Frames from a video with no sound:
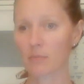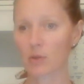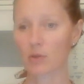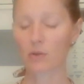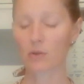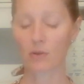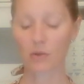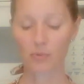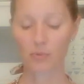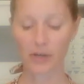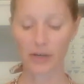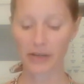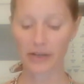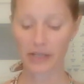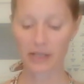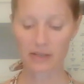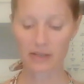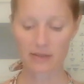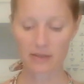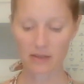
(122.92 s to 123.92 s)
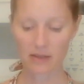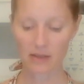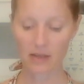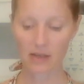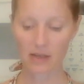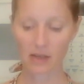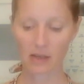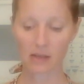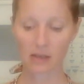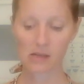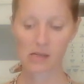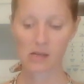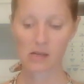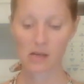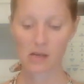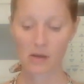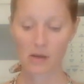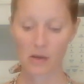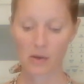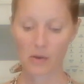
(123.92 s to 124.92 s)
Mucuna pruriens in their
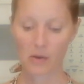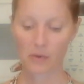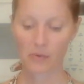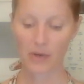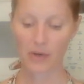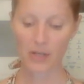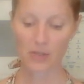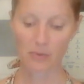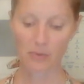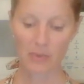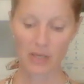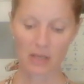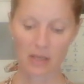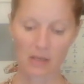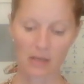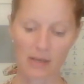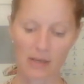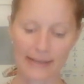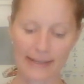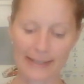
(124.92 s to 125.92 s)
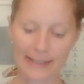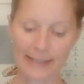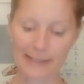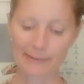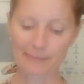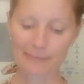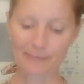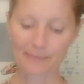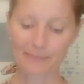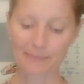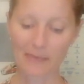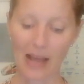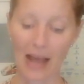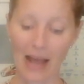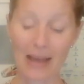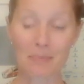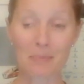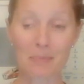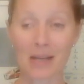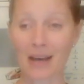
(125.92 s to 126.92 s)
regimen.
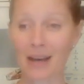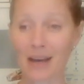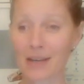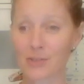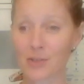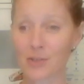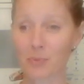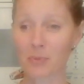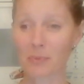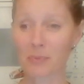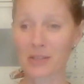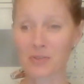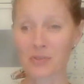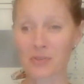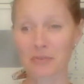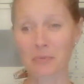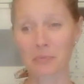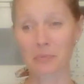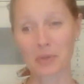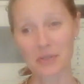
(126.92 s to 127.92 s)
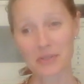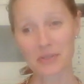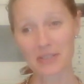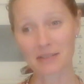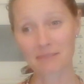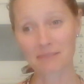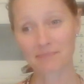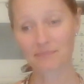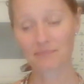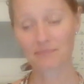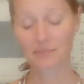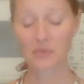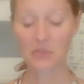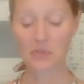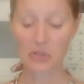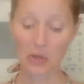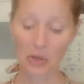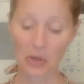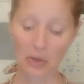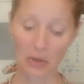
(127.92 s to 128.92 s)
I'm not a dopamine driven person,
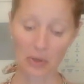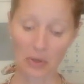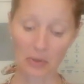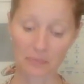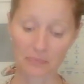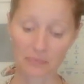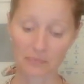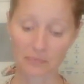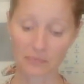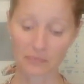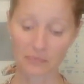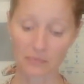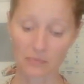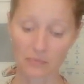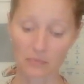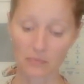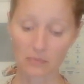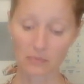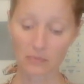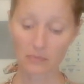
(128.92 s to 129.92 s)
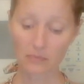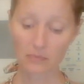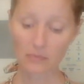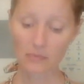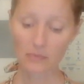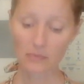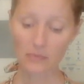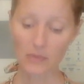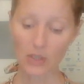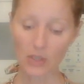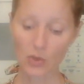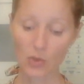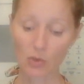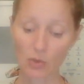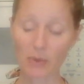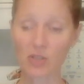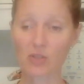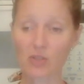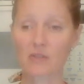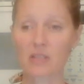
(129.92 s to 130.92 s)
so too
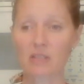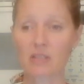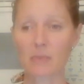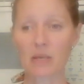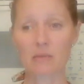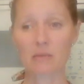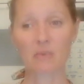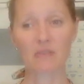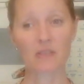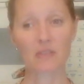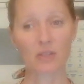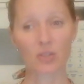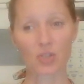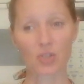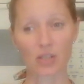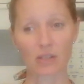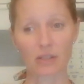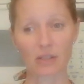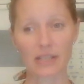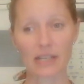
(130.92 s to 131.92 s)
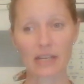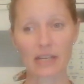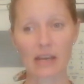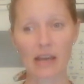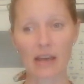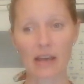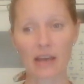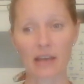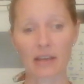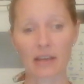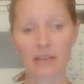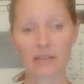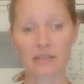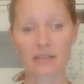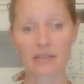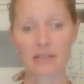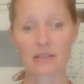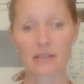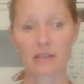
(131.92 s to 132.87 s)
much of this makes me feel jittery and